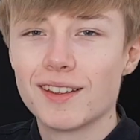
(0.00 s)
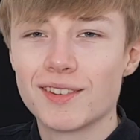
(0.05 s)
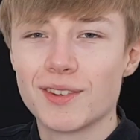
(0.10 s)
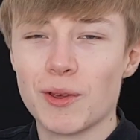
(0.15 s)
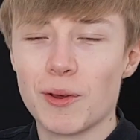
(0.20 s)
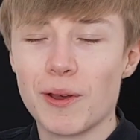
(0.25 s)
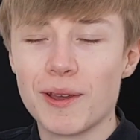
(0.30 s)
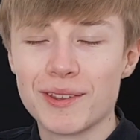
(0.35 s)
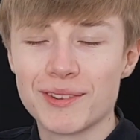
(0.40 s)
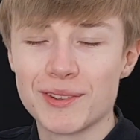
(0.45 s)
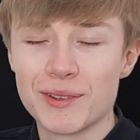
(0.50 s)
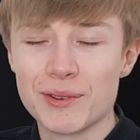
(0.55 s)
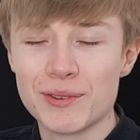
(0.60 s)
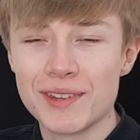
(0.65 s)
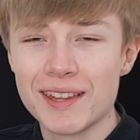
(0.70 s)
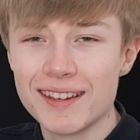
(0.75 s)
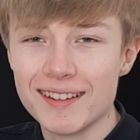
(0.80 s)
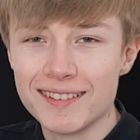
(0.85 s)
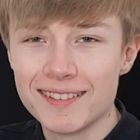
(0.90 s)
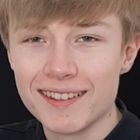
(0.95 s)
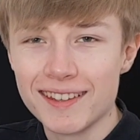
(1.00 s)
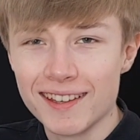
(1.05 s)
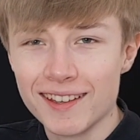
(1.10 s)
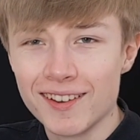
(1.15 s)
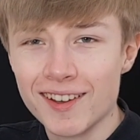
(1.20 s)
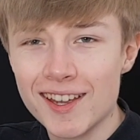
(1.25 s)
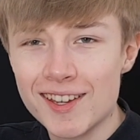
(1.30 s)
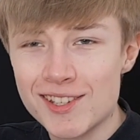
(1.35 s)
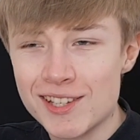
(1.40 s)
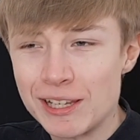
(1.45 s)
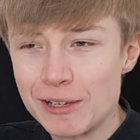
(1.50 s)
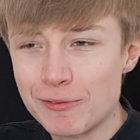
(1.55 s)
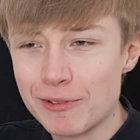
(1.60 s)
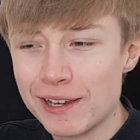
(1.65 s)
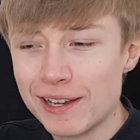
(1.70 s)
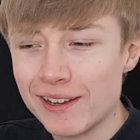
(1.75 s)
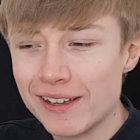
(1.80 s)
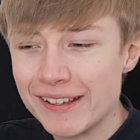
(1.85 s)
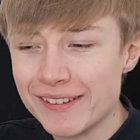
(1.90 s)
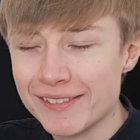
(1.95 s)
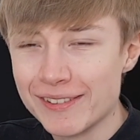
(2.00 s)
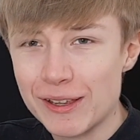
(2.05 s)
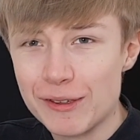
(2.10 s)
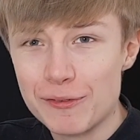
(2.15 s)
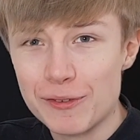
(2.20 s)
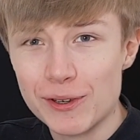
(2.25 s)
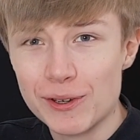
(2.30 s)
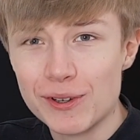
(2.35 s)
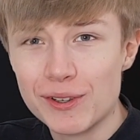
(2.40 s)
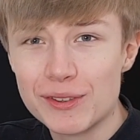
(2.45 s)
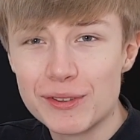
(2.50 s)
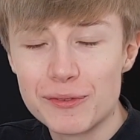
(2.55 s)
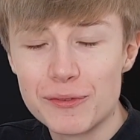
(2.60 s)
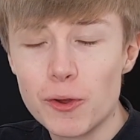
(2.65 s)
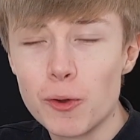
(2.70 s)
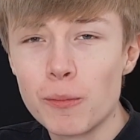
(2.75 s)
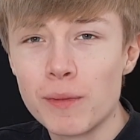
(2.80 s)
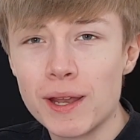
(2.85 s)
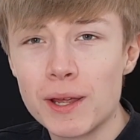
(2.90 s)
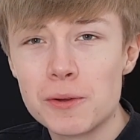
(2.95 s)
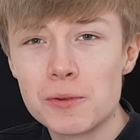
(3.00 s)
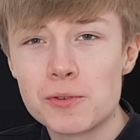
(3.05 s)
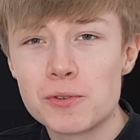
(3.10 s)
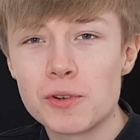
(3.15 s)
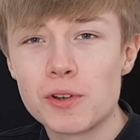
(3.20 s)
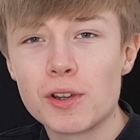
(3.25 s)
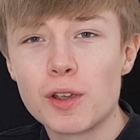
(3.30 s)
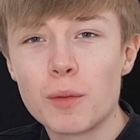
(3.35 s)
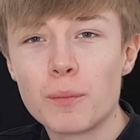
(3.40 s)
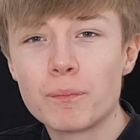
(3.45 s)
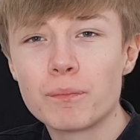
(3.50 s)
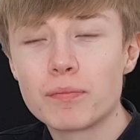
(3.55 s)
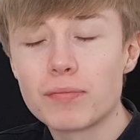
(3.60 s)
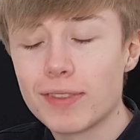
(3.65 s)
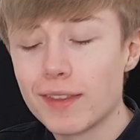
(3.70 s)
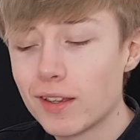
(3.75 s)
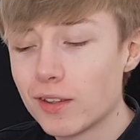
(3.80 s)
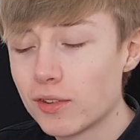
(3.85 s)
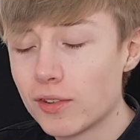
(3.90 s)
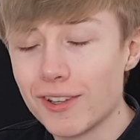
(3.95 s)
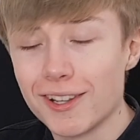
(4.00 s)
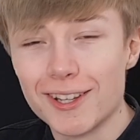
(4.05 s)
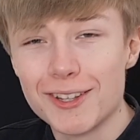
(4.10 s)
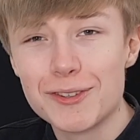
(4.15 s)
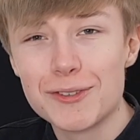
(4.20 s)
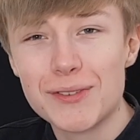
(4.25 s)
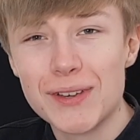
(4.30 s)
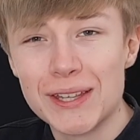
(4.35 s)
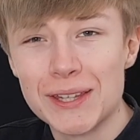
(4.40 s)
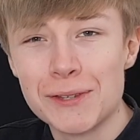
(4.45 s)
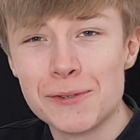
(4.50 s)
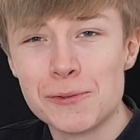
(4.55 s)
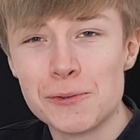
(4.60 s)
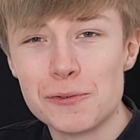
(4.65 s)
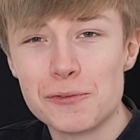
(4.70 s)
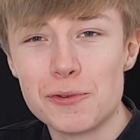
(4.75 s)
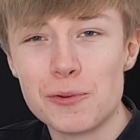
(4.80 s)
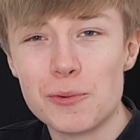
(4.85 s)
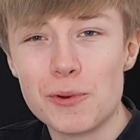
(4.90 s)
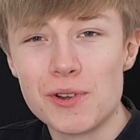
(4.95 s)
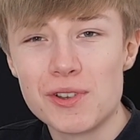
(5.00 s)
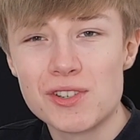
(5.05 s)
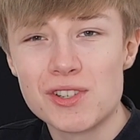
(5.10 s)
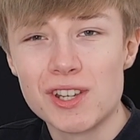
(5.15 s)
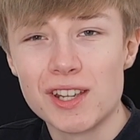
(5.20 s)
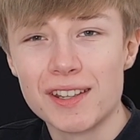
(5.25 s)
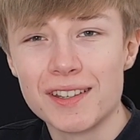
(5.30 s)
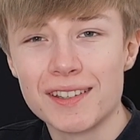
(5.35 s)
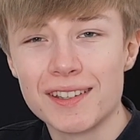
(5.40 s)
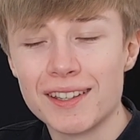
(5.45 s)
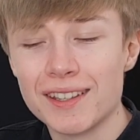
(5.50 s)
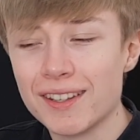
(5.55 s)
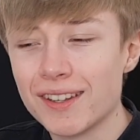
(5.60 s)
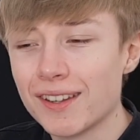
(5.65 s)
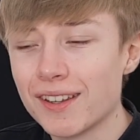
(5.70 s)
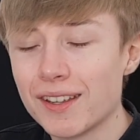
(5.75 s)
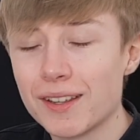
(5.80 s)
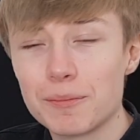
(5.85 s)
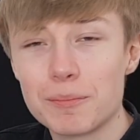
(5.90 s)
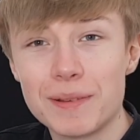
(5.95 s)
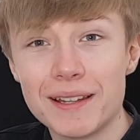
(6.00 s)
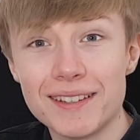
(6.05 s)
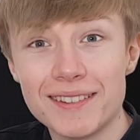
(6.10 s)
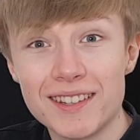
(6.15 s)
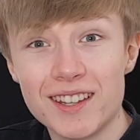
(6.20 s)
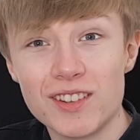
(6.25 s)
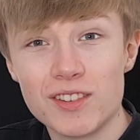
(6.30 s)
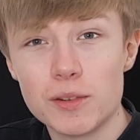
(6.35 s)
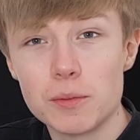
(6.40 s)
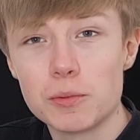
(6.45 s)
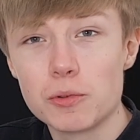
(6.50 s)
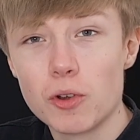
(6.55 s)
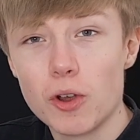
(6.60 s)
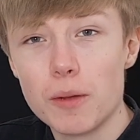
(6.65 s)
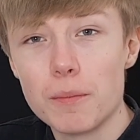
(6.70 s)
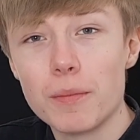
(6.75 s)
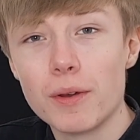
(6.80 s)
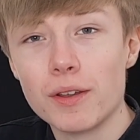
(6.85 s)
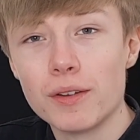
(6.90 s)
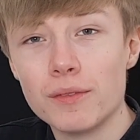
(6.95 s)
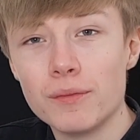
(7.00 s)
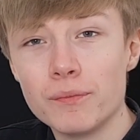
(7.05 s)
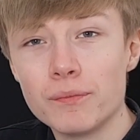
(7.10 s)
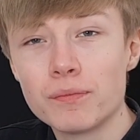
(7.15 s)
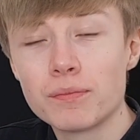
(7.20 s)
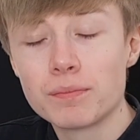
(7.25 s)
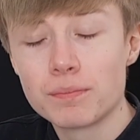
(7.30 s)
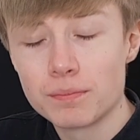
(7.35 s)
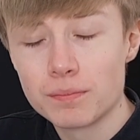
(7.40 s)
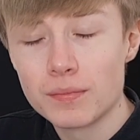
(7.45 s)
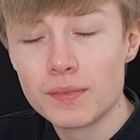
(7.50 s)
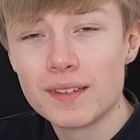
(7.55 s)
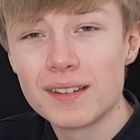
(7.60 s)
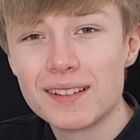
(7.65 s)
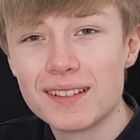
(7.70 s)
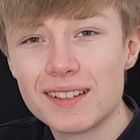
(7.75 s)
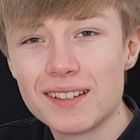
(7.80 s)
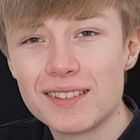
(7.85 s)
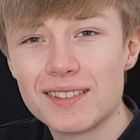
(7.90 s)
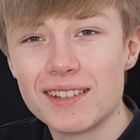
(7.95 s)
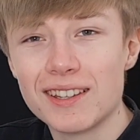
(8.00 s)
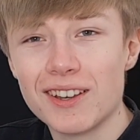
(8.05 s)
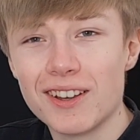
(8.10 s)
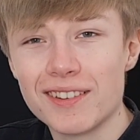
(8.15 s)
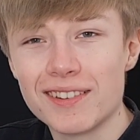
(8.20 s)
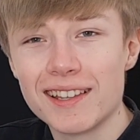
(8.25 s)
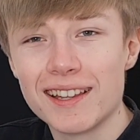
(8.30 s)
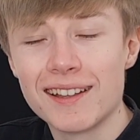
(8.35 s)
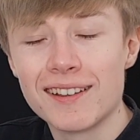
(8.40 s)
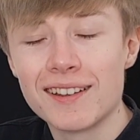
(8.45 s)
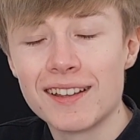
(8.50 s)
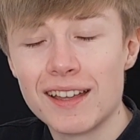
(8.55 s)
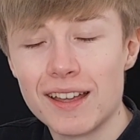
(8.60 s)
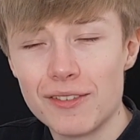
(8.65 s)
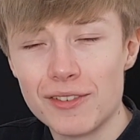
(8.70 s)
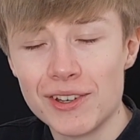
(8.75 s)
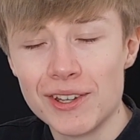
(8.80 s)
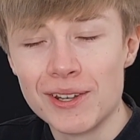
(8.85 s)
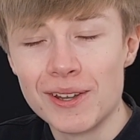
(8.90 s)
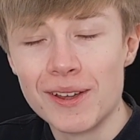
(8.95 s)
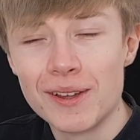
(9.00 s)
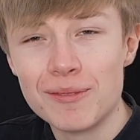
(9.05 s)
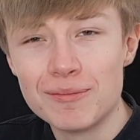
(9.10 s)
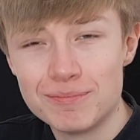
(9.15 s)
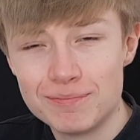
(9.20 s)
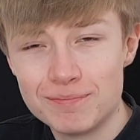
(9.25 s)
So as I was editing, I actually realised that I forgot to film an outro. So I'd like to thank you all for watching, and please hit the subscribe button. See you guys later. Have a good night.